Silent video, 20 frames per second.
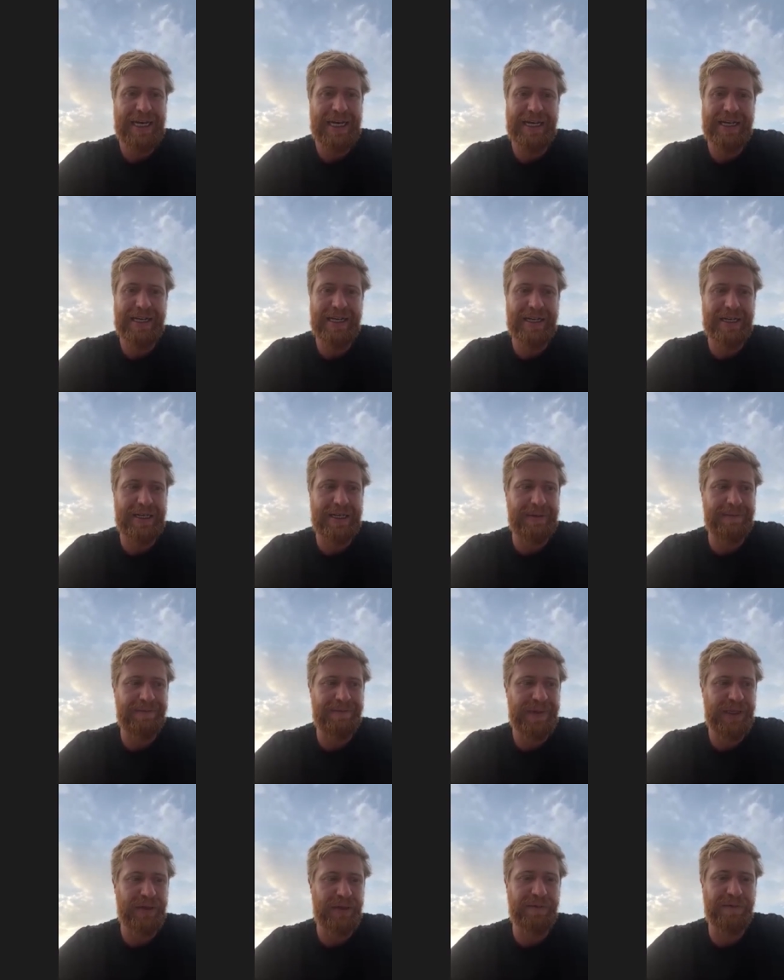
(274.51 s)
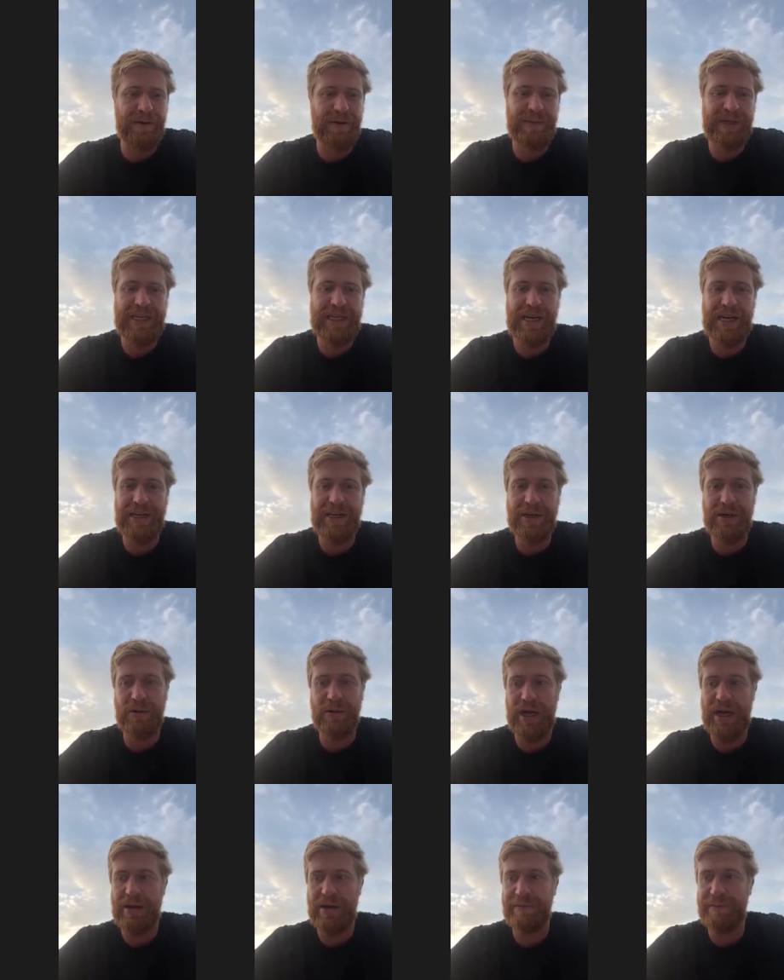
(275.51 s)
And um, good for me that I know
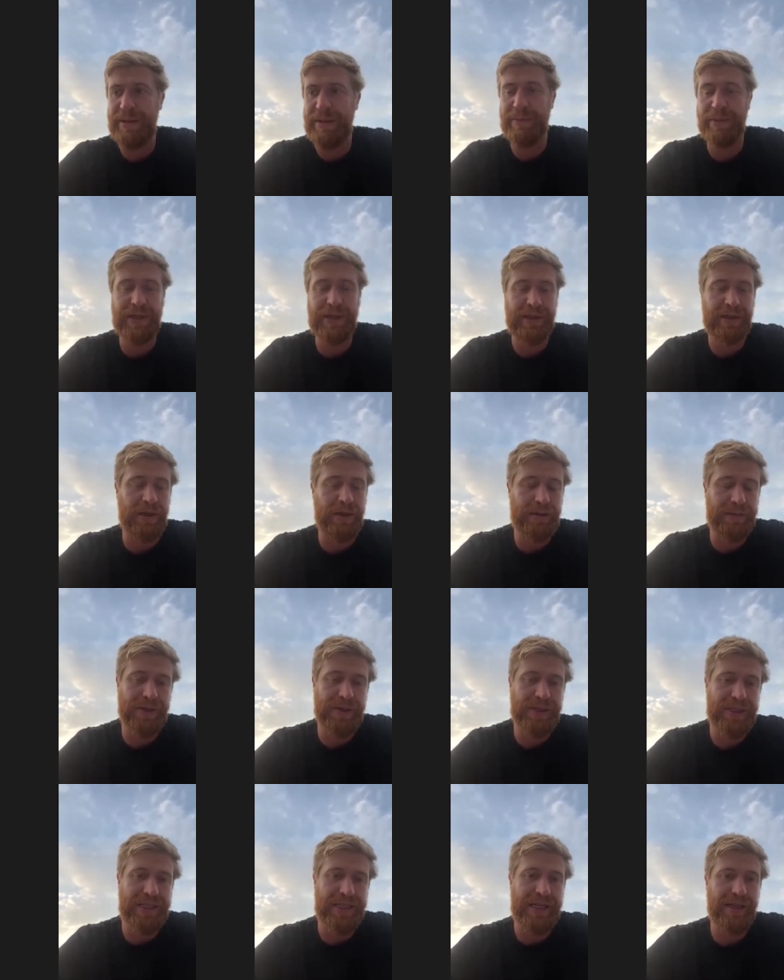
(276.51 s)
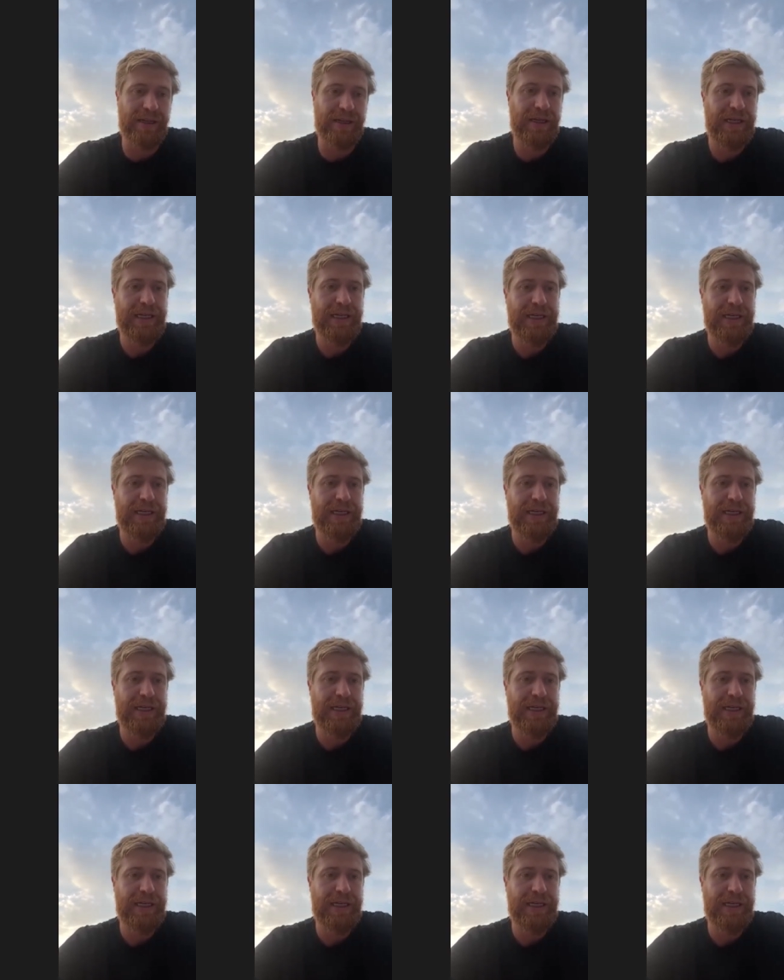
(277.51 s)
a lot of people in Columbus still.